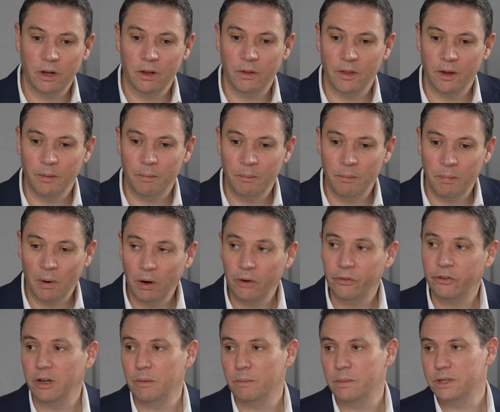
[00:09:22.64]
at the
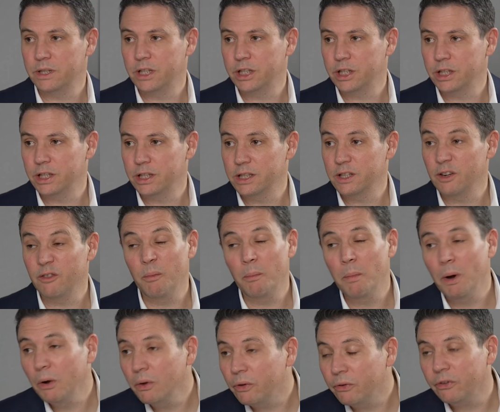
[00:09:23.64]
policy positions of
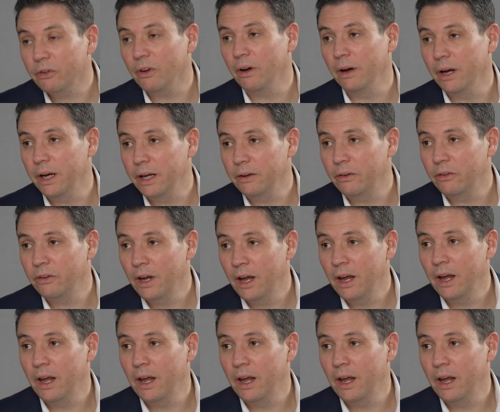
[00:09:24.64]
both sides,